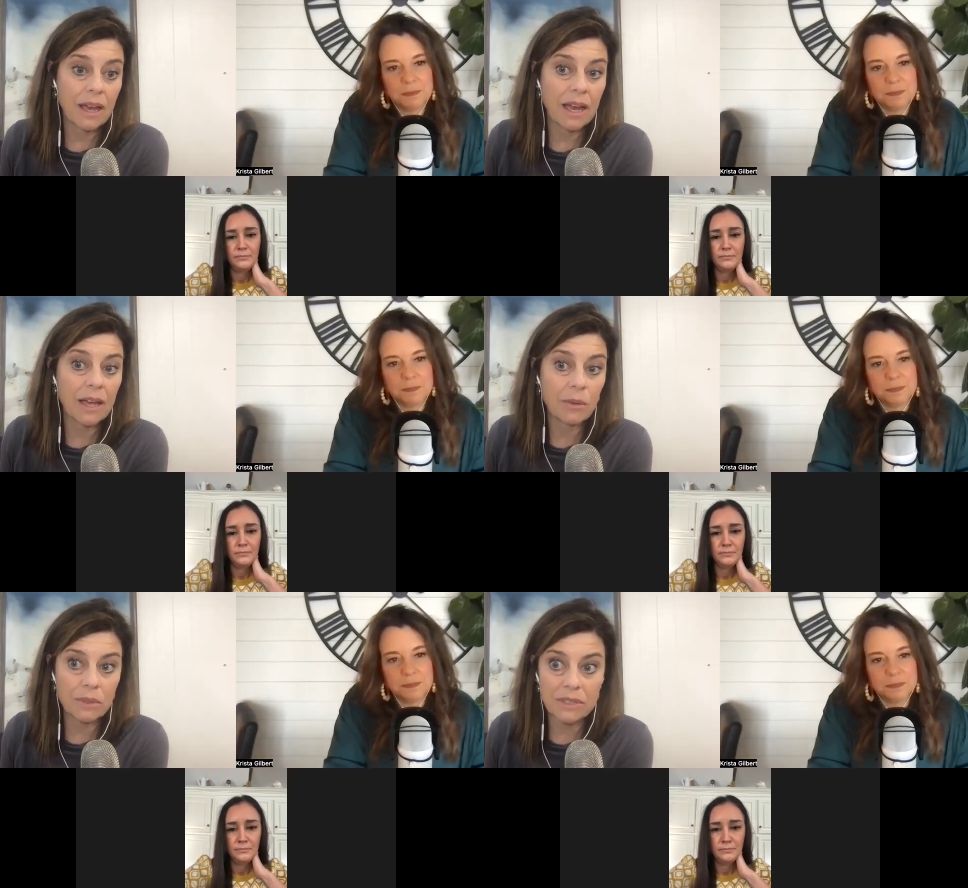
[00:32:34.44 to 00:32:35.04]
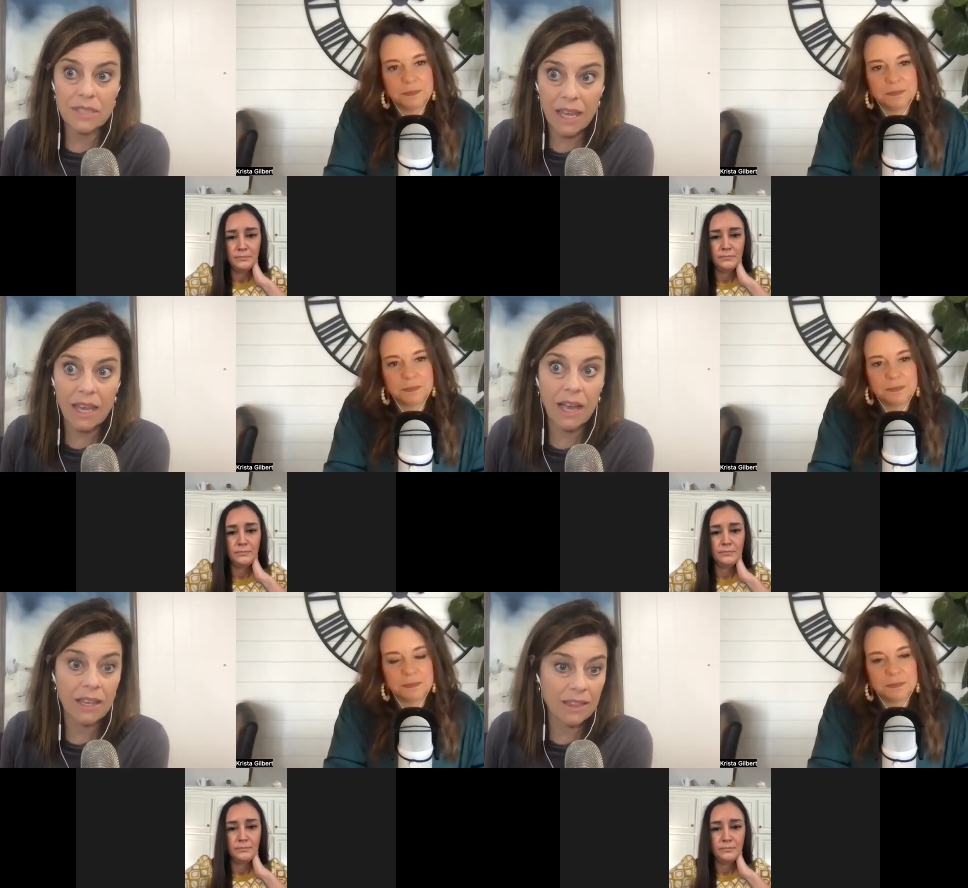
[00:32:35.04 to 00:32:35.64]
Speaker 1: I will
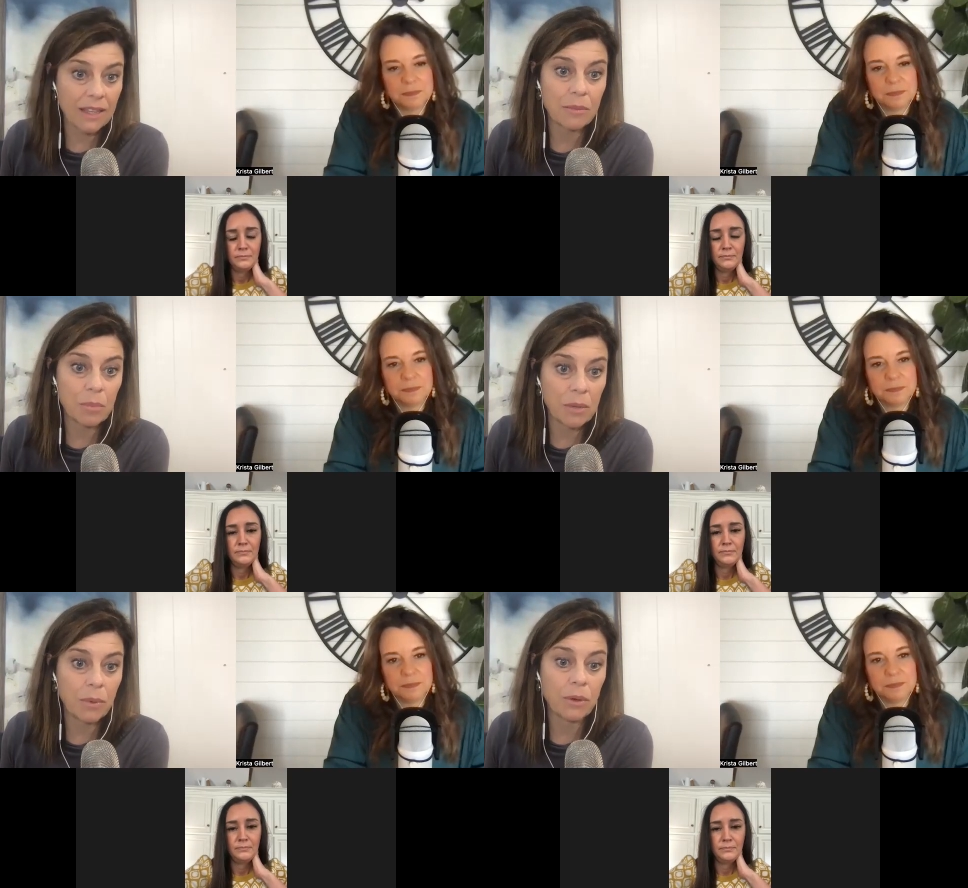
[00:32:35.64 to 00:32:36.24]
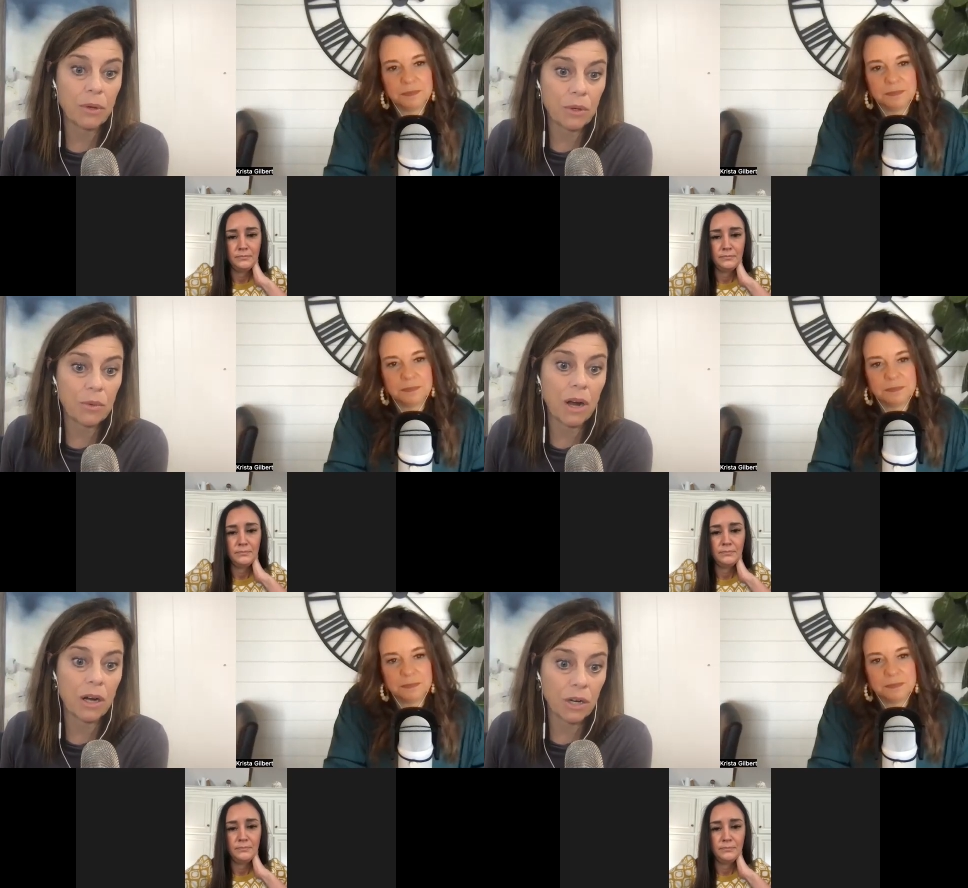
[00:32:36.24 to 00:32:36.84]
say, I think people
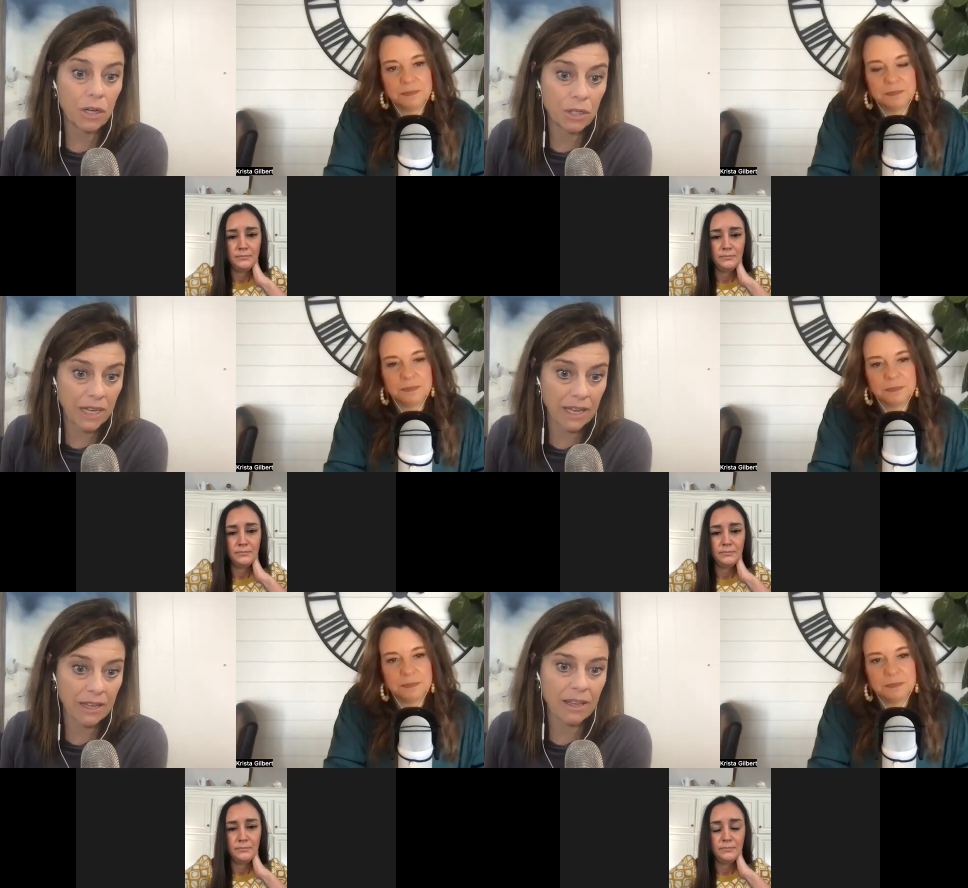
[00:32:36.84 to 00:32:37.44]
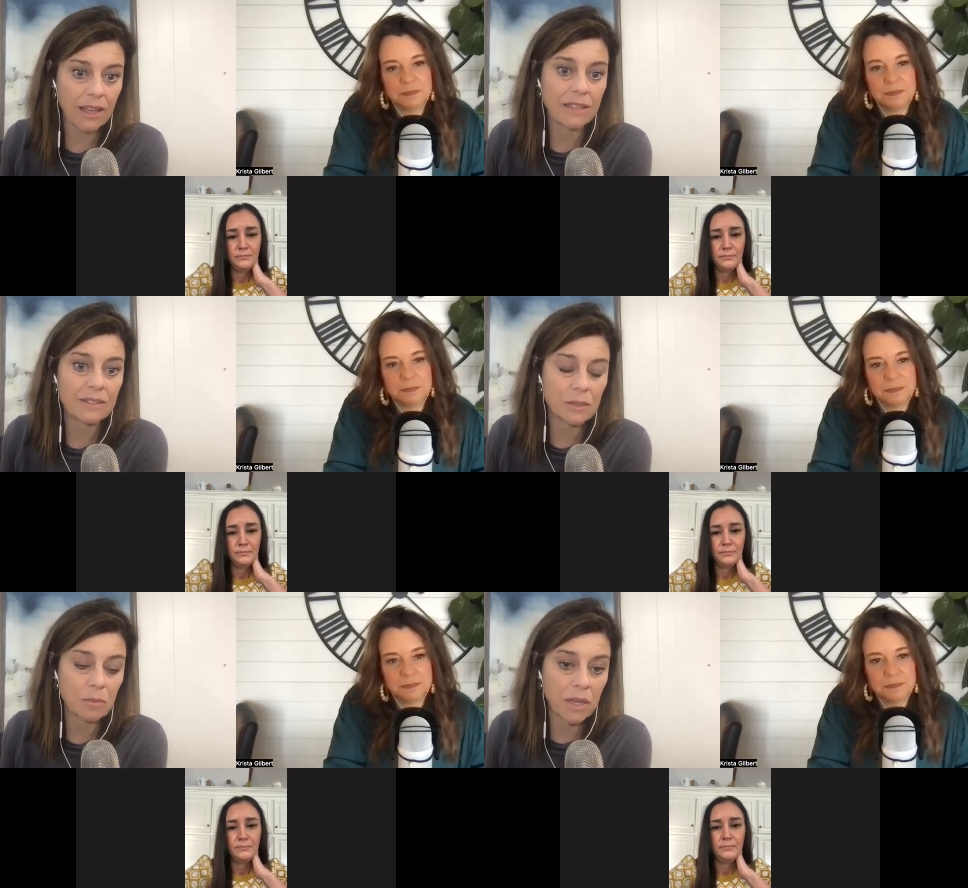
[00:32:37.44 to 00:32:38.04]
who are hurting
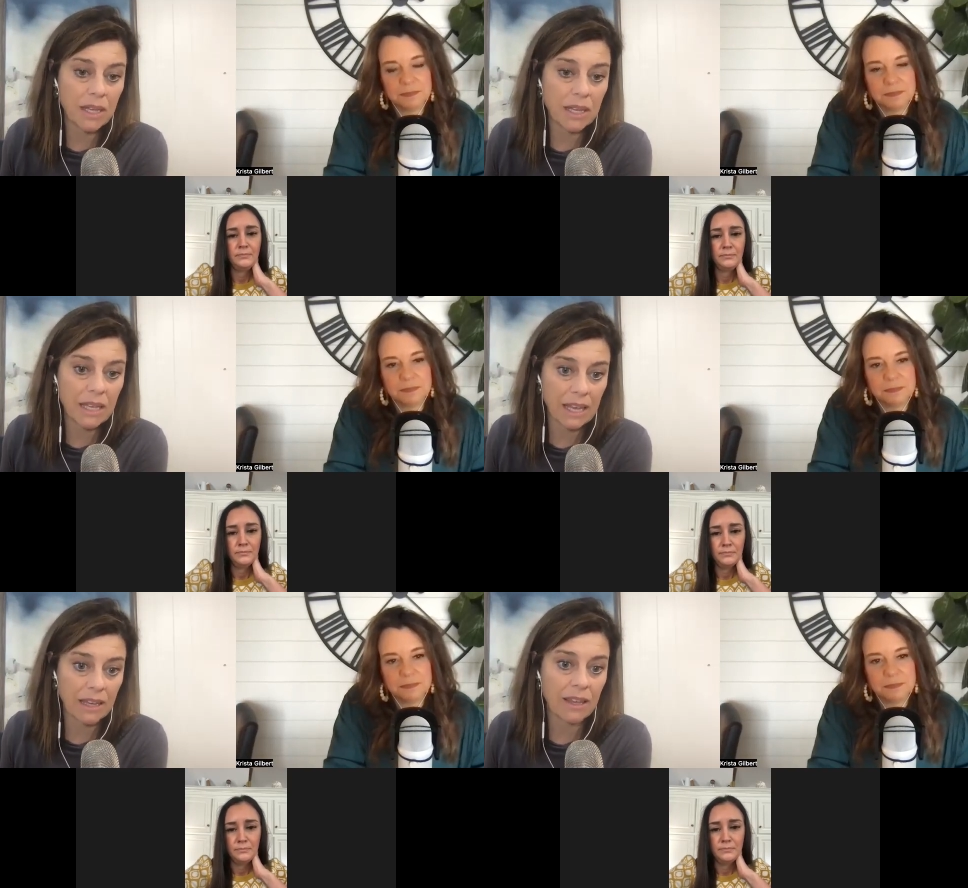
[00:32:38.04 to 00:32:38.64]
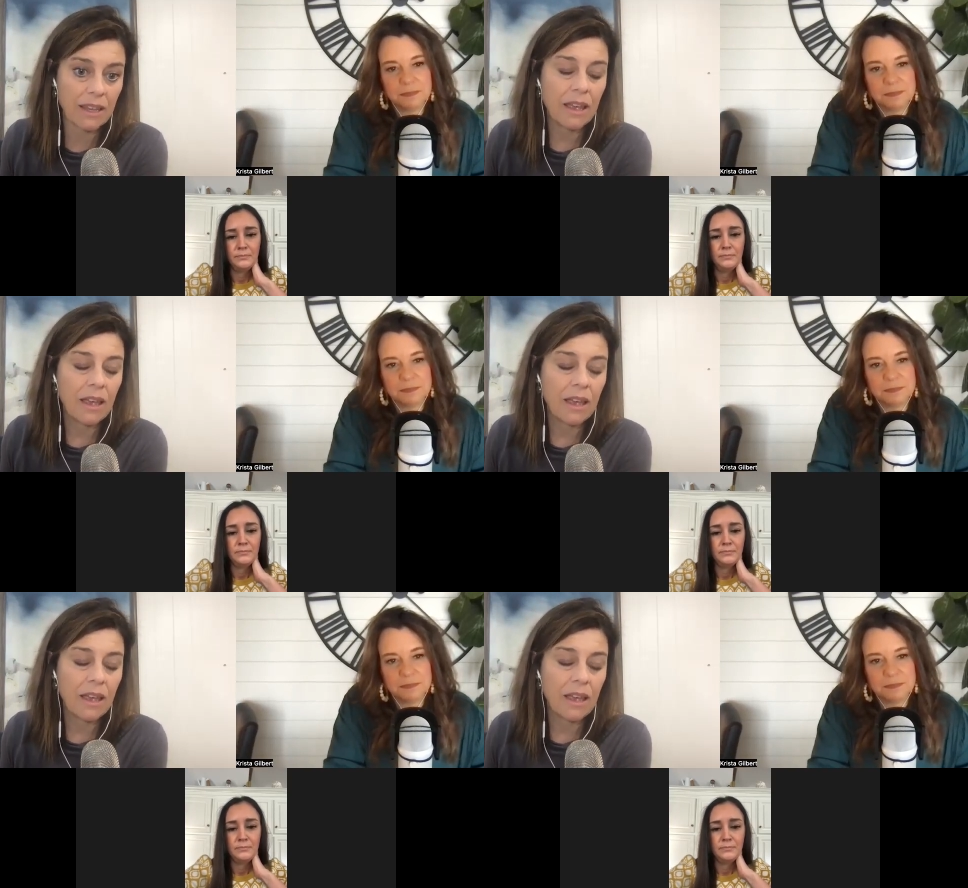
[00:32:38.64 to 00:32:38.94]
and speaking